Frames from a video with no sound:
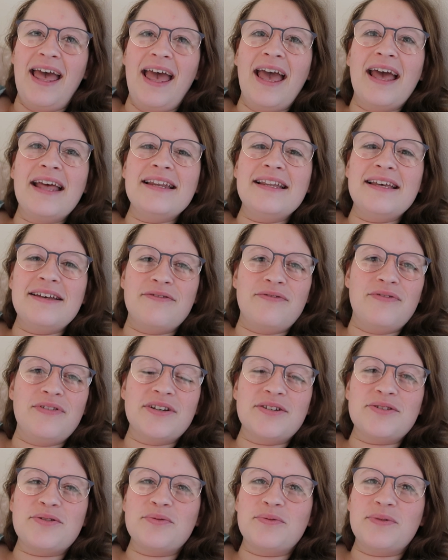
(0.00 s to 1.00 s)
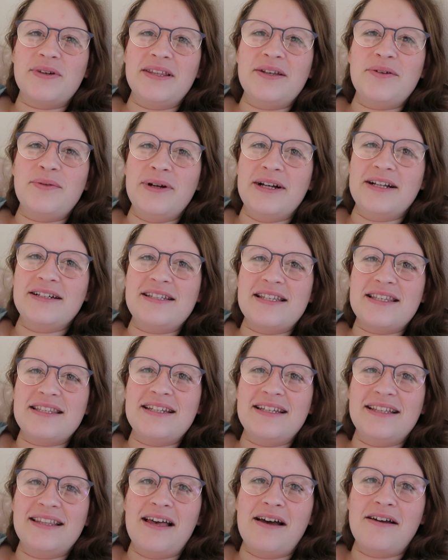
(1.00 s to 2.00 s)
and it feels really weird,
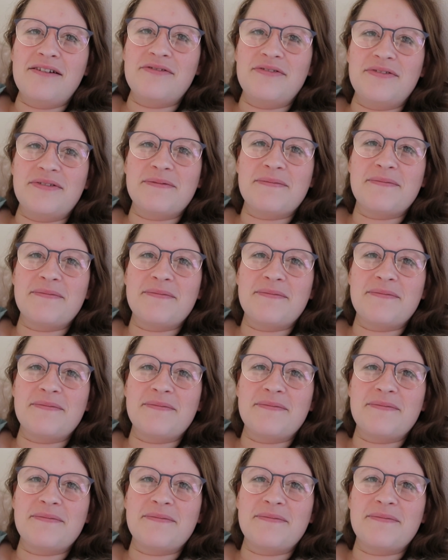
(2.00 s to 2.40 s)
doesn't it, love?